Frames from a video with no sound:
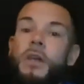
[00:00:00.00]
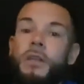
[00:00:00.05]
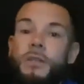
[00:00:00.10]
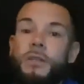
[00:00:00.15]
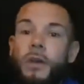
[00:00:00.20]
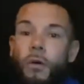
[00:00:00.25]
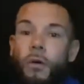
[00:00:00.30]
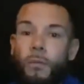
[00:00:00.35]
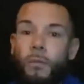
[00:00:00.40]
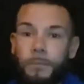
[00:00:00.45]

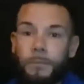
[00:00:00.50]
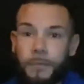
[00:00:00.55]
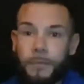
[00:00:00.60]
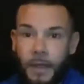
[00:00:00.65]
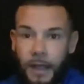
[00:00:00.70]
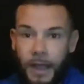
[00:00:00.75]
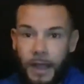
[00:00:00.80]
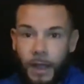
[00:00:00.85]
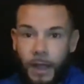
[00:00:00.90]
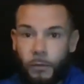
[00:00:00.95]
So
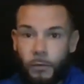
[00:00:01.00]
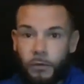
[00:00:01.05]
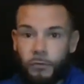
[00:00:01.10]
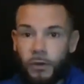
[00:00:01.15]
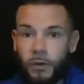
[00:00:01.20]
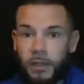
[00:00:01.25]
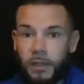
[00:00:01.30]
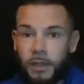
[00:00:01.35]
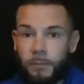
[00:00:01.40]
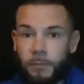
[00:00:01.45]
I would
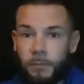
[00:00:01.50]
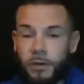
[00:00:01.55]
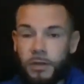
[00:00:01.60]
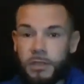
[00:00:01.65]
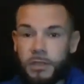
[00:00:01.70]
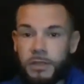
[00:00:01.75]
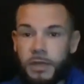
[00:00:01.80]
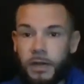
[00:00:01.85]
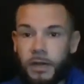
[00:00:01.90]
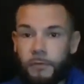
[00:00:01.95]
really
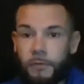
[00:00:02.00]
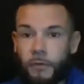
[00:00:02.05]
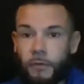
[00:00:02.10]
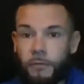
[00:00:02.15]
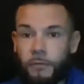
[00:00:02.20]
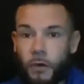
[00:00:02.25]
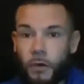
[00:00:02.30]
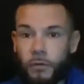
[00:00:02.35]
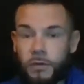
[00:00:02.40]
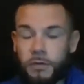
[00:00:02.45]
appreciate if you
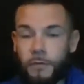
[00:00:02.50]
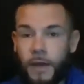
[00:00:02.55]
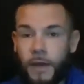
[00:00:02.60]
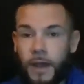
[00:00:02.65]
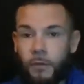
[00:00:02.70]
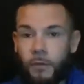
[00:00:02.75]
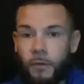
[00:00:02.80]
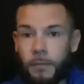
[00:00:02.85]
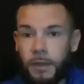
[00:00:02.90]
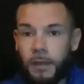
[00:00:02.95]
folks
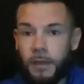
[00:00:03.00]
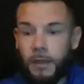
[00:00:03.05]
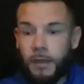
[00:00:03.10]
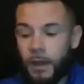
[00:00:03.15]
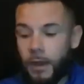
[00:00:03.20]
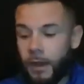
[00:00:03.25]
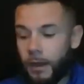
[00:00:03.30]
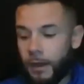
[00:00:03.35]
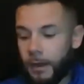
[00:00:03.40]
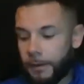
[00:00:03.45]
found me
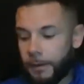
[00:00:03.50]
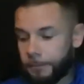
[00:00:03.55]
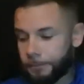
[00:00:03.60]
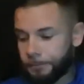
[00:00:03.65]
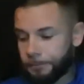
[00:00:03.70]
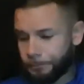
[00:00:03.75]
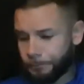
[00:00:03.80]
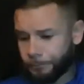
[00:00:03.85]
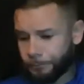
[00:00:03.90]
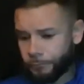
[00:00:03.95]

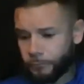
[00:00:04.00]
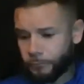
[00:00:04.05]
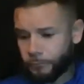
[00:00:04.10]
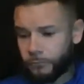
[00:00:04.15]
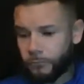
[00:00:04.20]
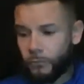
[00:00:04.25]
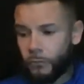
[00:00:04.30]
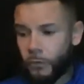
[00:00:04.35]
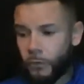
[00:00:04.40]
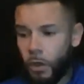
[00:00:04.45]
on
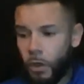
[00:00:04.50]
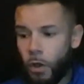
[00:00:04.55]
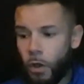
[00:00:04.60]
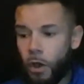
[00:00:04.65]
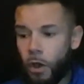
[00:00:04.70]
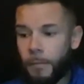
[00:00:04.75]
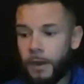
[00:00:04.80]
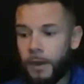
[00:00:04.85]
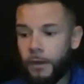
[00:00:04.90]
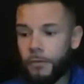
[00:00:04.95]

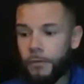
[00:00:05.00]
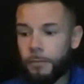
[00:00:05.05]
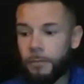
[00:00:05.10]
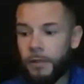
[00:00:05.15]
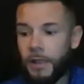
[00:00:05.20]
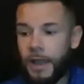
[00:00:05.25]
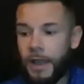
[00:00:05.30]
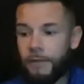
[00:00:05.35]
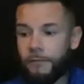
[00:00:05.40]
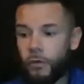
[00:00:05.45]
all my other
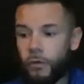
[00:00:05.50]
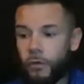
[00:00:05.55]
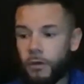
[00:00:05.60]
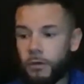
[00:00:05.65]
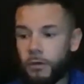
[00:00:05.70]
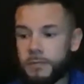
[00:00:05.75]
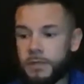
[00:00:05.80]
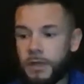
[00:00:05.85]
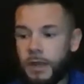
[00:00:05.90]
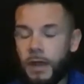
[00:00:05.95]

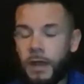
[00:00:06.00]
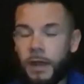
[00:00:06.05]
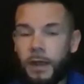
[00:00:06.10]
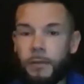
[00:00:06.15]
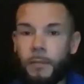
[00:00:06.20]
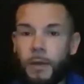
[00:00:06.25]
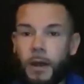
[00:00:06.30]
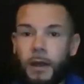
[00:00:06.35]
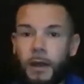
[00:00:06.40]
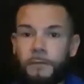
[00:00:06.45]
platforms.
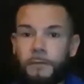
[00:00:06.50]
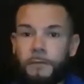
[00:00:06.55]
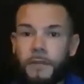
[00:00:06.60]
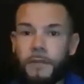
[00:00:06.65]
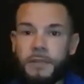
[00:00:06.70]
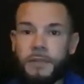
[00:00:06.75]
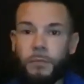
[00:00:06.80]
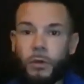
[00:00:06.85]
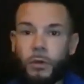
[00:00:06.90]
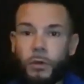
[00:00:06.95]
I'm on
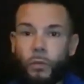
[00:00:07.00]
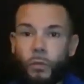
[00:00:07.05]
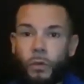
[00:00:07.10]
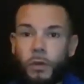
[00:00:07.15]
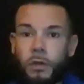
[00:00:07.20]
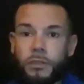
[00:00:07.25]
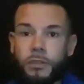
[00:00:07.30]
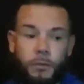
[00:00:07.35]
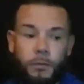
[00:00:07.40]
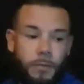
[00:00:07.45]
Facebook,
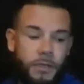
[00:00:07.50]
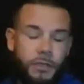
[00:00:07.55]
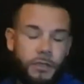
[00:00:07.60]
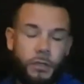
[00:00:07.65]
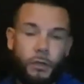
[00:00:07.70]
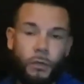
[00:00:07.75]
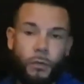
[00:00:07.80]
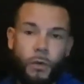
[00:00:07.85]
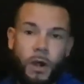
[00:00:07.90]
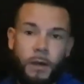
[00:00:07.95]
Will Turbit,
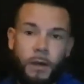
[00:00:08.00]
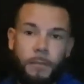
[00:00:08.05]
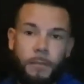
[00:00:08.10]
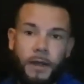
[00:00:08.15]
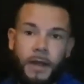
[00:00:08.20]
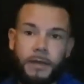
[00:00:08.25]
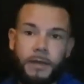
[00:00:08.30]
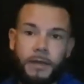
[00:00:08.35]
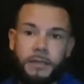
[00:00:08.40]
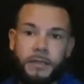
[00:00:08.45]

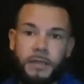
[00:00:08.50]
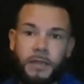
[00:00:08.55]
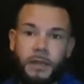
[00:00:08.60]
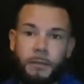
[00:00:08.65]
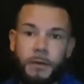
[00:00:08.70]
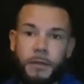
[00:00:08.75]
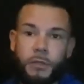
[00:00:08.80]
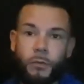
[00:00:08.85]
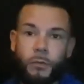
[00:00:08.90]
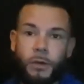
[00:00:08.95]
Turbitt.
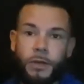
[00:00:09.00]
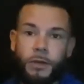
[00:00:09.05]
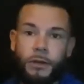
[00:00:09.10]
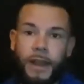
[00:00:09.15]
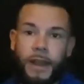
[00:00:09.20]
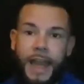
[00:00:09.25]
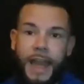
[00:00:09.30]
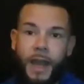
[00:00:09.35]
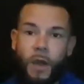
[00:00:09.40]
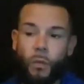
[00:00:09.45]
I'm on
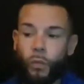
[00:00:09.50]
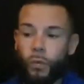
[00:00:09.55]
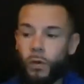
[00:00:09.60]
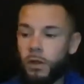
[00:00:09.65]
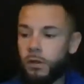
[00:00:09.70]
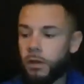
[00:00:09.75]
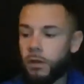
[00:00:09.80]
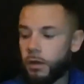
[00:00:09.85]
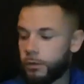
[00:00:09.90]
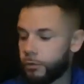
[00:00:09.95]
Twitter at
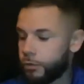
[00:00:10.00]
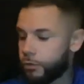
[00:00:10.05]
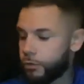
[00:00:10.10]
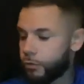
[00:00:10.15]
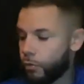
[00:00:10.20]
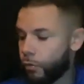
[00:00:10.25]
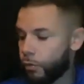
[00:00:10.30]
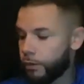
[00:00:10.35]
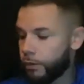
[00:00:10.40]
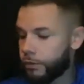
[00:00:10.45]

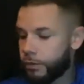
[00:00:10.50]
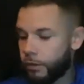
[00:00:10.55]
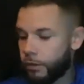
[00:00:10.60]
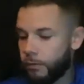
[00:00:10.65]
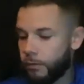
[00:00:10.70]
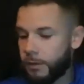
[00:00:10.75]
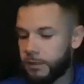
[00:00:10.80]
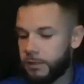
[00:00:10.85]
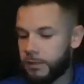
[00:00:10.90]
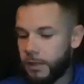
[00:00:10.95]

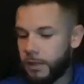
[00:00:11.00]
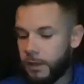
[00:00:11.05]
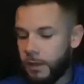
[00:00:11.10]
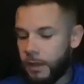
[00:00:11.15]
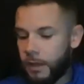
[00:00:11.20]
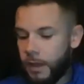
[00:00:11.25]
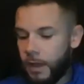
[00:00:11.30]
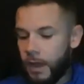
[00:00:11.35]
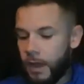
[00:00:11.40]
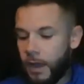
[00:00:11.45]
Will_Turbit.
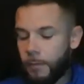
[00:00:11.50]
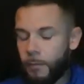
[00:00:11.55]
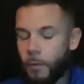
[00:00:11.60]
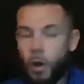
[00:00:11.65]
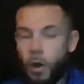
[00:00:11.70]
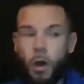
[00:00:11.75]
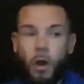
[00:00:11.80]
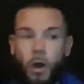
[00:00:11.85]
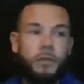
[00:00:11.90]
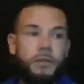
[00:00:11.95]
I'm
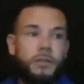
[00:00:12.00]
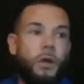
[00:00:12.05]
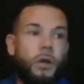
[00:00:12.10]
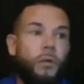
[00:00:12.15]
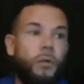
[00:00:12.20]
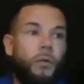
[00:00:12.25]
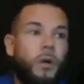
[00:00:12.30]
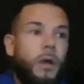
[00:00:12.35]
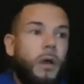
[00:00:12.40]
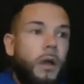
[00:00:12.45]

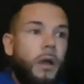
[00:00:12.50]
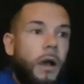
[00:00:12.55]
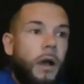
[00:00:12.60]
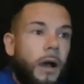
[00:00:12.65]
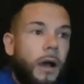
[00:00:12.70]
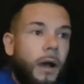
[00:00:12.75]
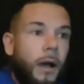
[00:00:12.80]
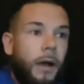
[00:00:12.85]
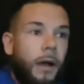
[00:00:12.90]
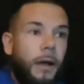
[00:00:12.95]
also
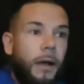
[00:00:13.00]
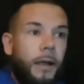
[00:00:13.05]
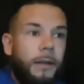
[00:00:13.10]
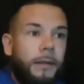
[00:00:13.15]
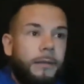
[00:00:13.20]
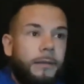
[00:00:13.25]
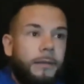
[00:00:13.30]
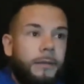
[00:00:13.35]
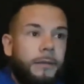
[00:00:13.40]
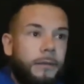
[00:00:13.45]

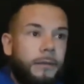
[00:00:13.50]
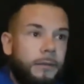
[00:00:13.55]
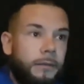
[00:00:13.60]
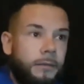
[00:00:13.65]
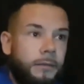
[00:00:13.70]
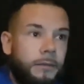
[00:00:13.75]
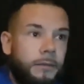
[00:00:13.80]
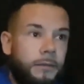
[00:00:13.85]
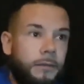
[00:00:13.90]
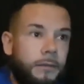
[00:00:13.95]

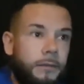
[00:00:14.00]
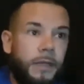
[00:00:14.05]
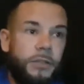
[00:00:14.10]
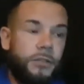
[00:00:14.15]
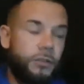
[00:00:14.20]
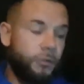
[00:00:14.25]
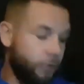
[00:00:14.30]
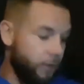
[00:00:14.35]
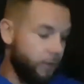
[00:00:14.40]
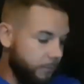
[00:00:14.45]
on
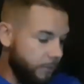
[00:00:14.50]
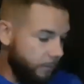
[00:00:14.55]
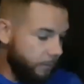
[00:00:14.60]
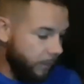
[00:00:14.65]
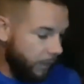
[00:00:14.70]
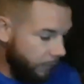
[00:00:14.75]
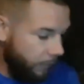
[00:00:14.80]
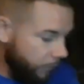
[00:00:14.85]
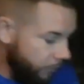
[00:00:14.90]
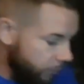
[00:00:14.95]
Instagram,
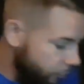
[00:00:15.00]
Demand the